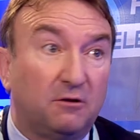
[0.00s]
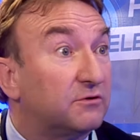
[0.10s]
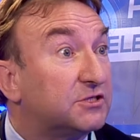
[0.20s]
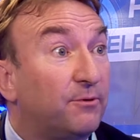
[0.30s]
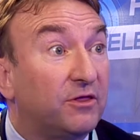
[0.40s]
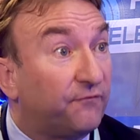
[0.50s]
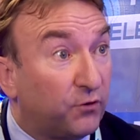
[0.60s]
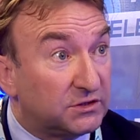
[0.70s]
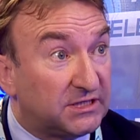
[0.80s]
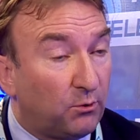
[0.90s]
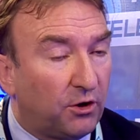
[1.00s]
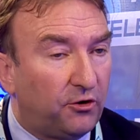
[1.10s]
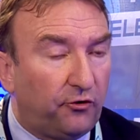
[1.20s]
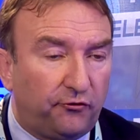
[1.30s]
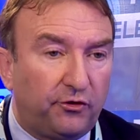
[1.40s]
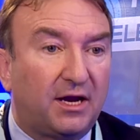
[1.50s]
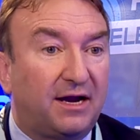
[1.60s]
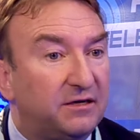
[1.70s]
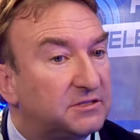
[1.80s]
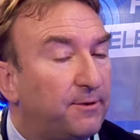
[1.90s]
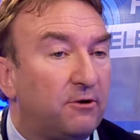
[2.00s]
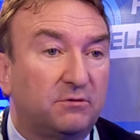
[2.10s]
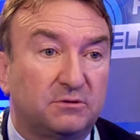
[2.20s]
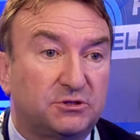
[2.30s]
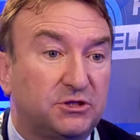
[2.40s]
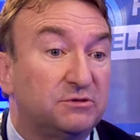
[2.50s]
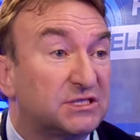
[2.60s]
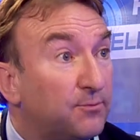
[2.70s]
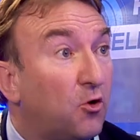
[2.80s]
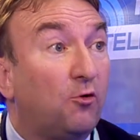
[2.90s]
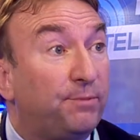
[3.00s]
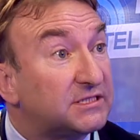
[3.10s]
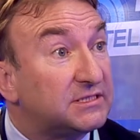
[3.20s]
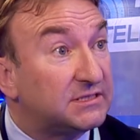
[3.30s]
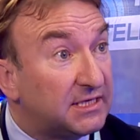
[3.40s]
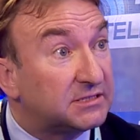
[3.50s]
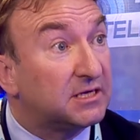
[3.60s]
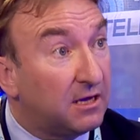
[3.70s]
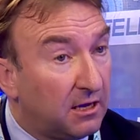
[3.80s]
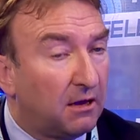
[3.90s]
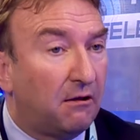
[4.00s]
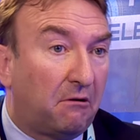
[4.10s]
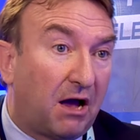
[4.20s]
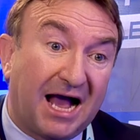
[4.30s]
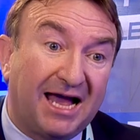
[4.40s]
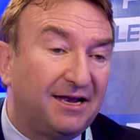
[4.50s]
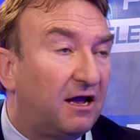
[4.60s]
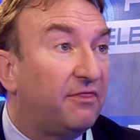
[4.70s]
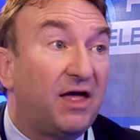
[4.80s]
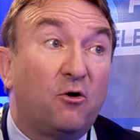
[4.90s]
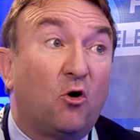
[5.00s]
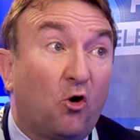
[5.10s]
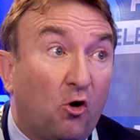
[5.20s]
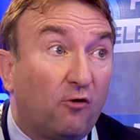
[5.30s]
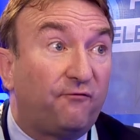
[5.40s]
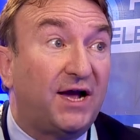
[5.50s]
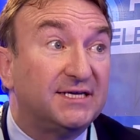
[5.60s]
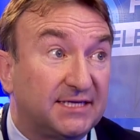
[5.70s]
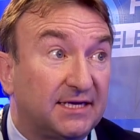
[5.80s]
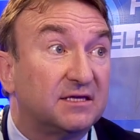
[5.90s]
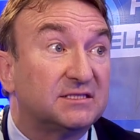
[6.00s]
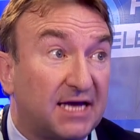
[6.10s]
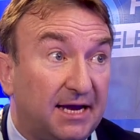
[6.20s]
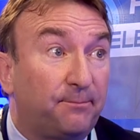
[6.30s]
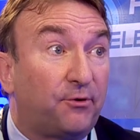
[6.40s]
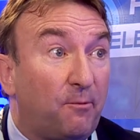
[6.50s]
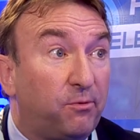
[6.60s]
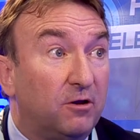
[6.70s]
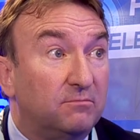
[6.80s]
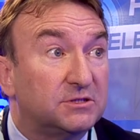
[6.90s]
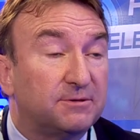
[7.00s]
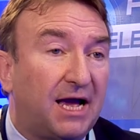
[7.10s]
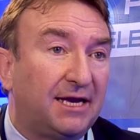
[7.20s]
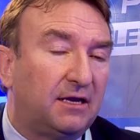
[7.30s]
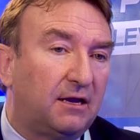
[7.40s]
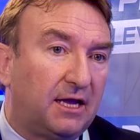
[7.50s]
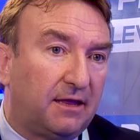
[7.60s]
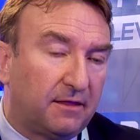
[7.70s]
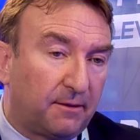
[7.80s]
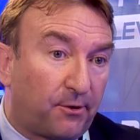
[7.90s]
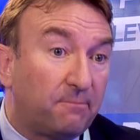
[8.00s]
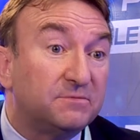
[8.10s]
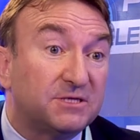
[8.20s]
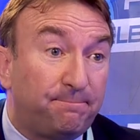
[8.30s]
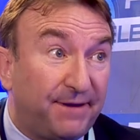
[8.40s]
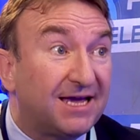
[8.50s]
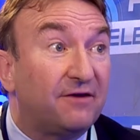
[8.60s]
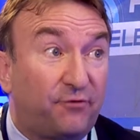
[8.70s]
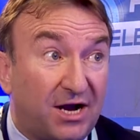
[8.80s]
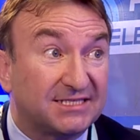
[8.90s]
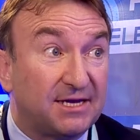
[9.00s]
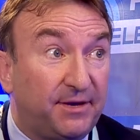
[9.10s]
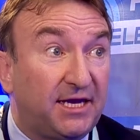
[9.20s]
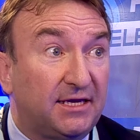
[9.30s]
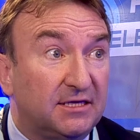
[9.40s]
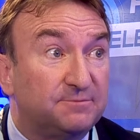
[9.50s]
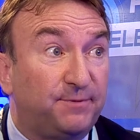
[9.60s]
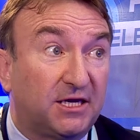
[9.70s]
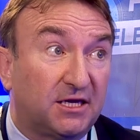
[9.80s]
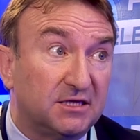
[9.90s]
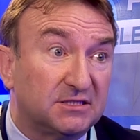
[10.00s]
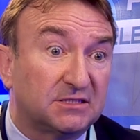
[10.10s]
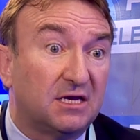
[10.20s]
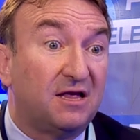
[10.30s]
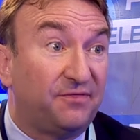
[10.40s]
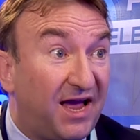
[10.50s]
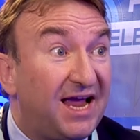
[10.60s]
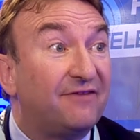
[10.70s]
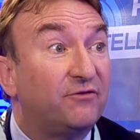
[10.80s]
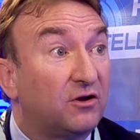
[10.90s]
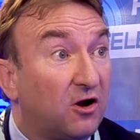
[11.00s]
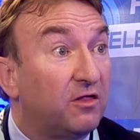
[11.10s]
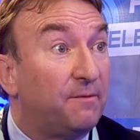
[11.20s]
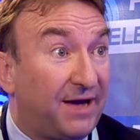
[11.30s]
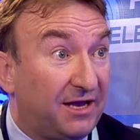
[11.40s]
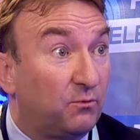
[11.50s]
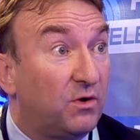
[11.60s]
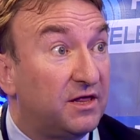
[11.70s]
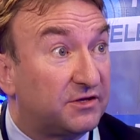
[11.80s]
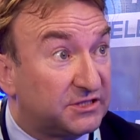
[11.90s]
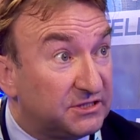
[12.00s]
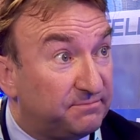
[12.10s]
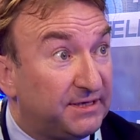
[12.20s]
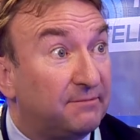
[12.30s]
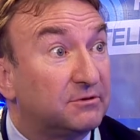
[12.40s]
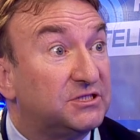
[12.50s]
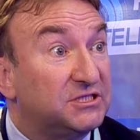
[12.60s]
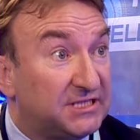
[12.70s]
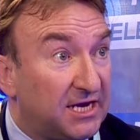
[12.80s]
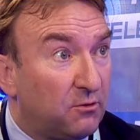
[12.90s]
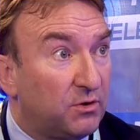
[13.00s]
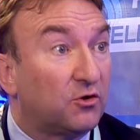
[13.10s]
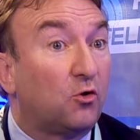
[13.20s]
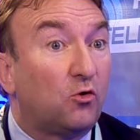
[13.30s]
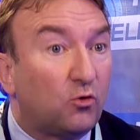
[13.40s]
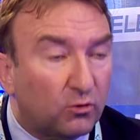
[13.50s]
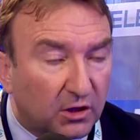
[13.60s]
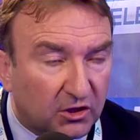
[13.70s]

some on the FTSE 100, and I've spoken to small businesses, and they're all facing the same problems. And the problems are bigger for SMEs because they haven't got the bandwidth to be able to deal with all the